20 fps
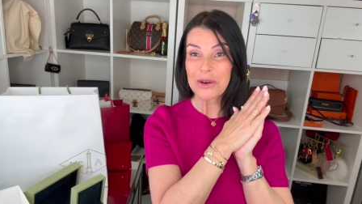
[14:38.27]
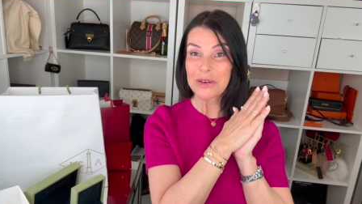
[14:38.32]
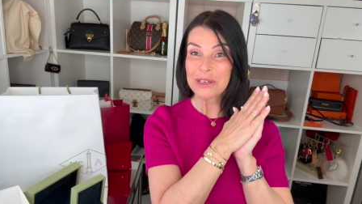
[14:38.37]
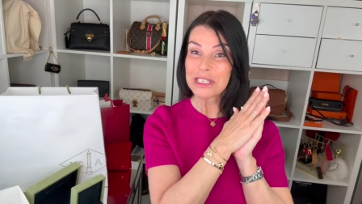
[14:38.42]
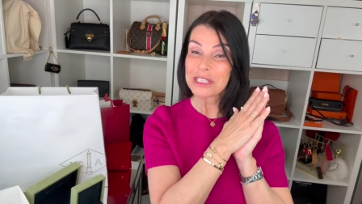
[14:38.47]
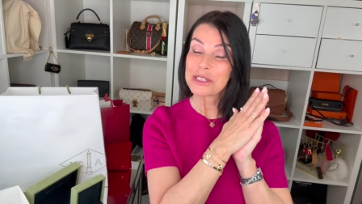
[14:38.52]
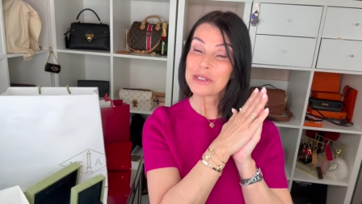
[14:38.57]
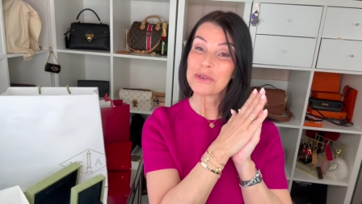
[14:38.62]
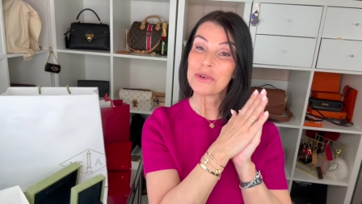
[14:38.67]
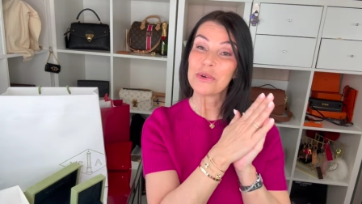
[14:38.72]

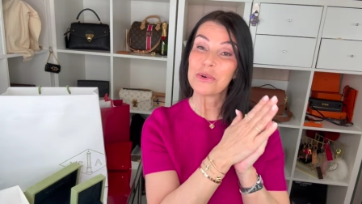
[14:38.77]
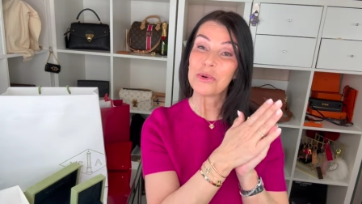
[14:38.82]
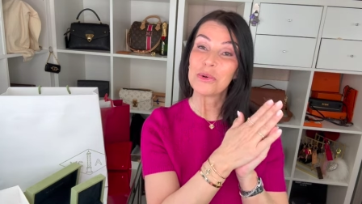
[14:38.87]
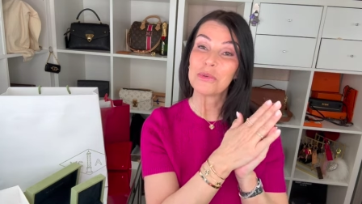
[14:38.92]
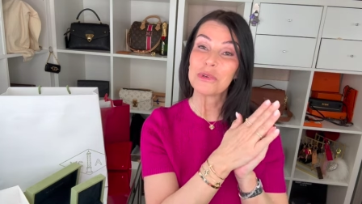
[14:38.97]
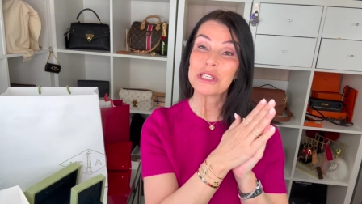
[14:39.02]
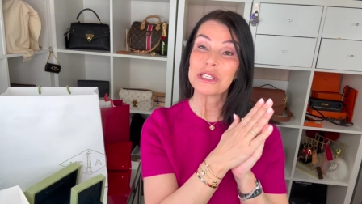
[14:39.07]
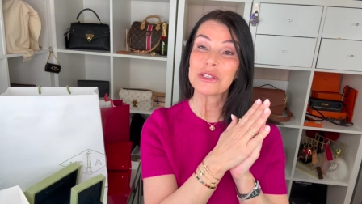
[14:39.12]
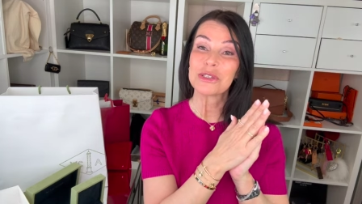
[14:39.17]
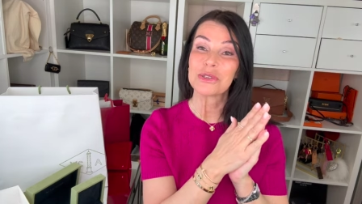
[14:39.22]
It's
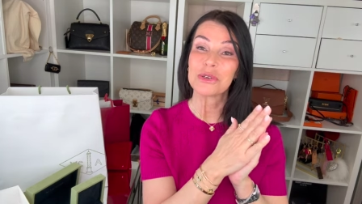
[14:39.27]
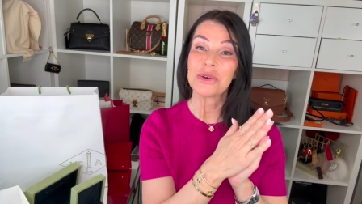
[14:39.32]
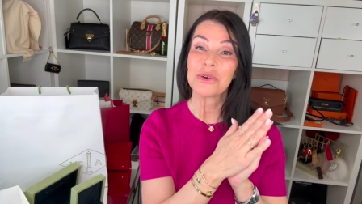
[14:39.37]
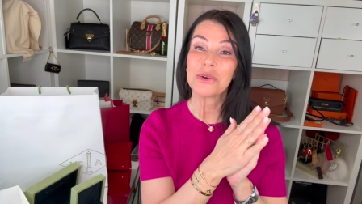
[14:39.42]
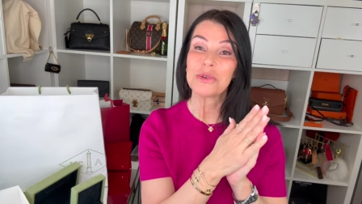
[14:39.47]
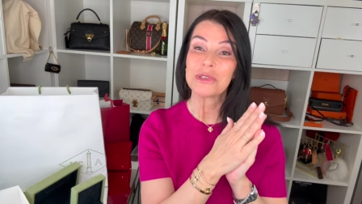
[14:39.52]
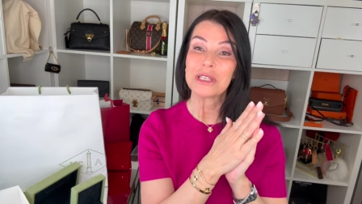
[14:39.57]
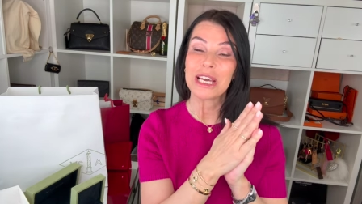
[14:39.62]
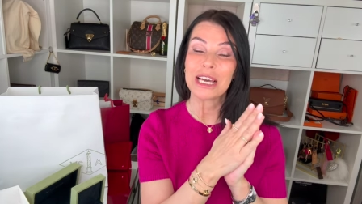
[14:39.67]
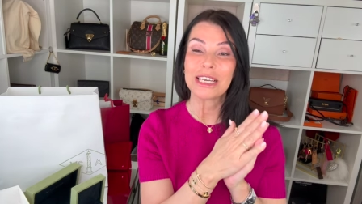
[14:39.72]
always so
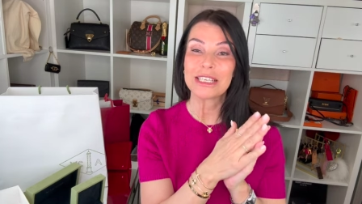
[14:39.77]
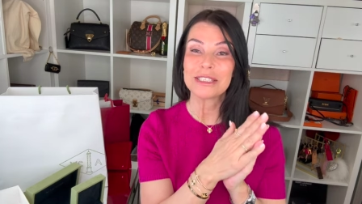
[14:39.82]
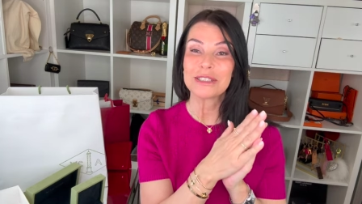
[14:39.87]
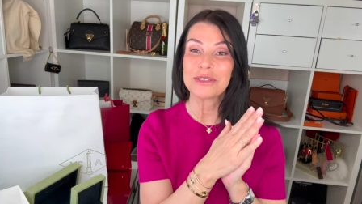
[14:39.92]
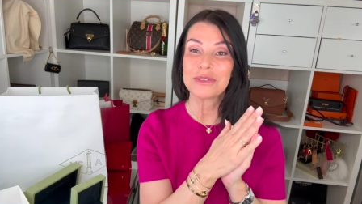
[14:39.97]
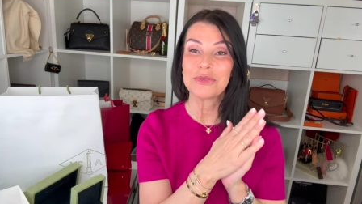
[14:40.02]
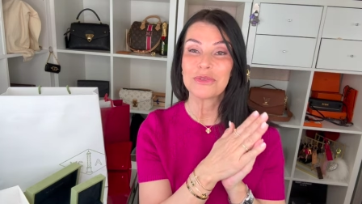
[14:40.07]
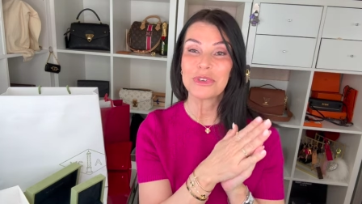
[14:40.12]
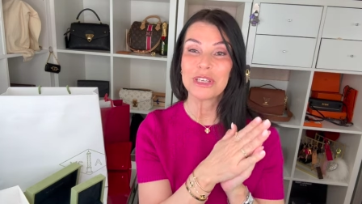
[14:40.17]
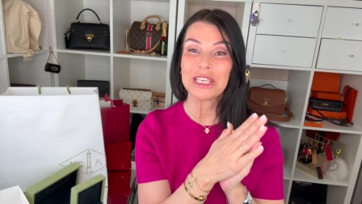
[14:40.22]
nice
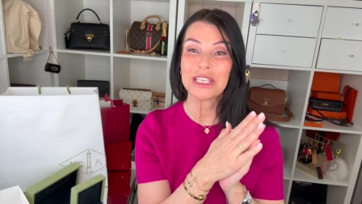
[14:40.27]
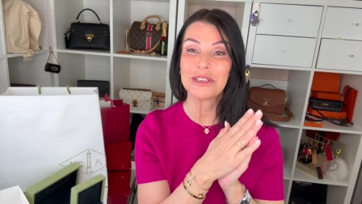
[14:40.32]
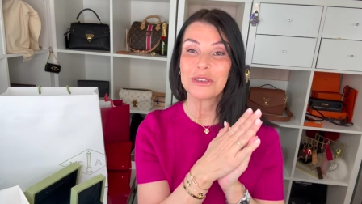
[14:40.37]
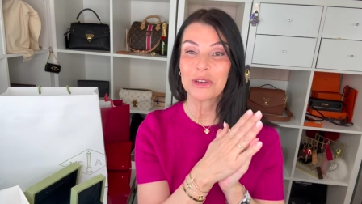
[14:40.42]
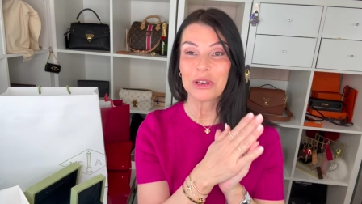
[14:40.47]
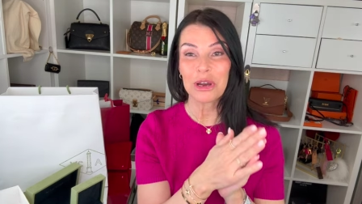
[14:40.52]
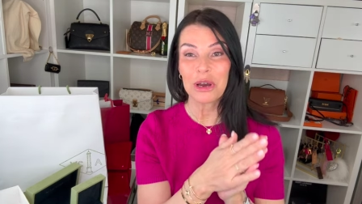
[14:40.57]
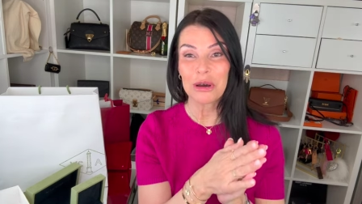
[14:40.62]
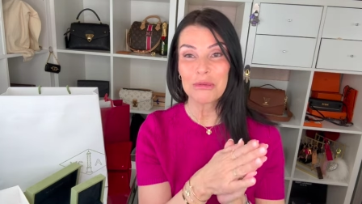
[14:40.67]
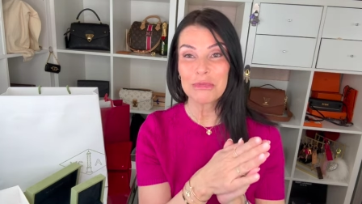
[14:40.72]
to read your
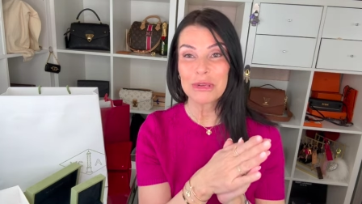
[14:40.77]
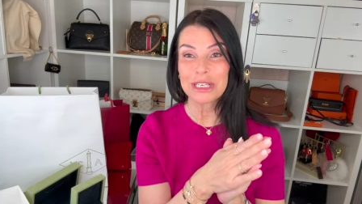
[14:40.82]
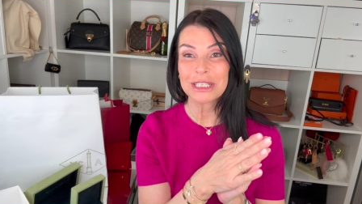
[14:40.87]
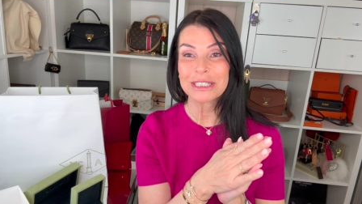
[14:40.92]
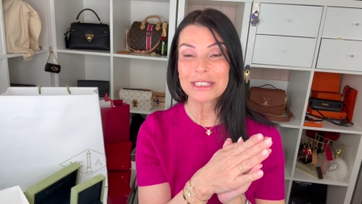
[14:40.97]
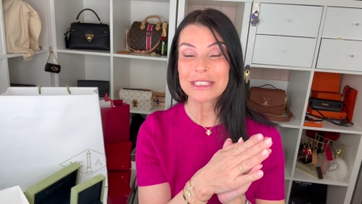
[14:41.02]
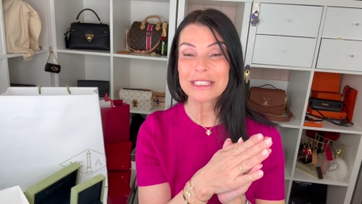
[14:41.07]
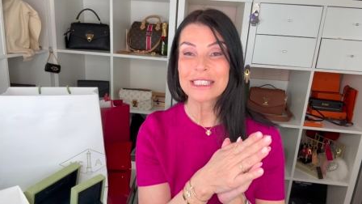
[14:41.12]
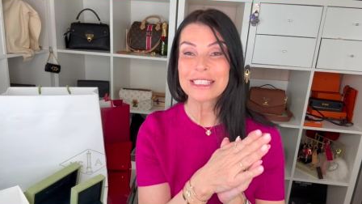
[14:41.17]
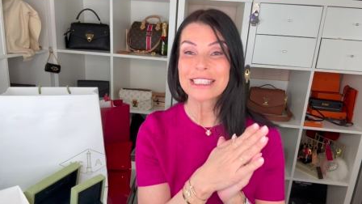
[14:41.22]

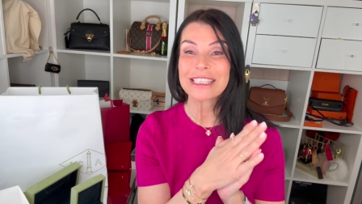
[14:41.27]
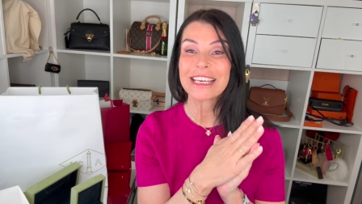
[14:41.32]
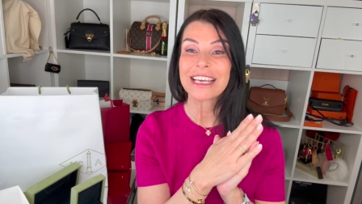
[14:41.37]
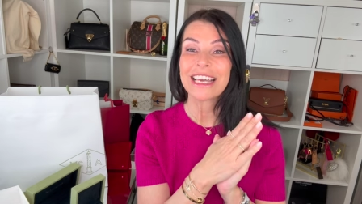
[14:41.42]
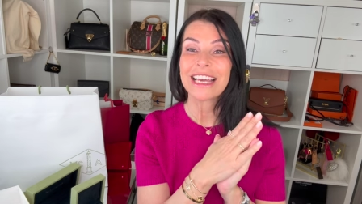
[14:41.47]
comments.